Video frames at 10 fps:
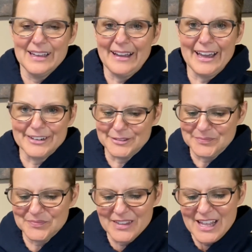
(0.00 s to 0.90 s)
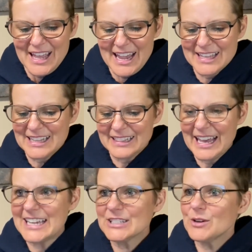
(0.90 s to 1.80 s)
I don't know. And the
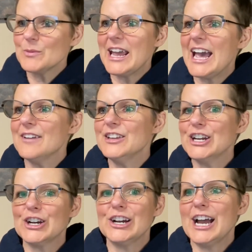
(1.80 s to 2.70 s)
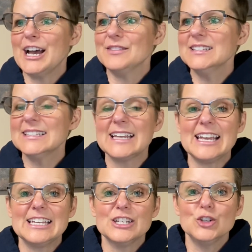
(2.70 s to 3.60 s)
last one we have here, this is
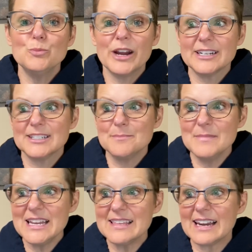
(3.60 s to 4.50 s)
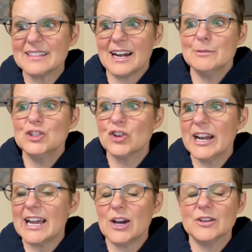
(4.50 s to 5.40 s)
a new brand to me that I thought I would
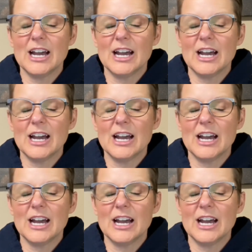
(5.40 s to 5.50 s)
try out.